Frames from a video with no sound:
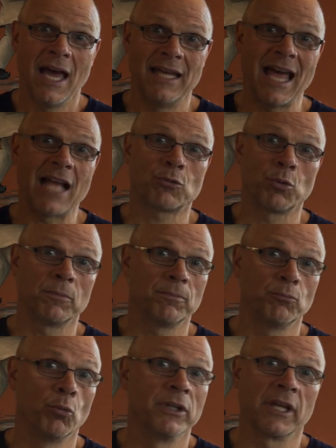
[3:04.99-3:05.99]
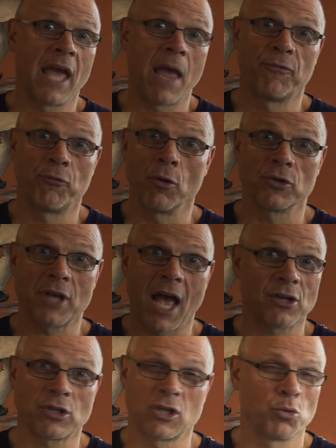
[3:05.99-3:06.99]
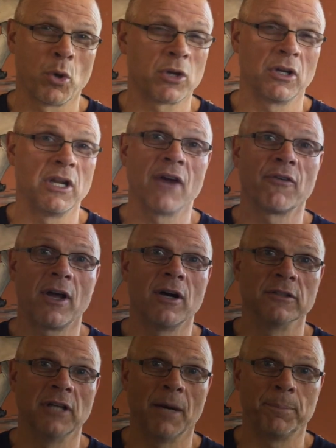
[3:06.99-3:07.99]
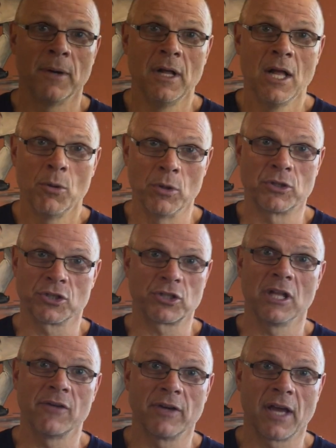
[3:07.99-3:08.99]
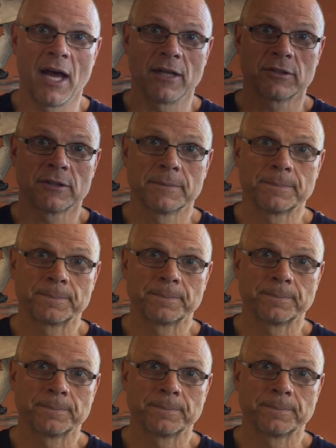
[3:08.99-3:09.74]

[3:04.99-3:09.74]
And that's what won the game for us, actually, because we could have never held up with just 11 guys.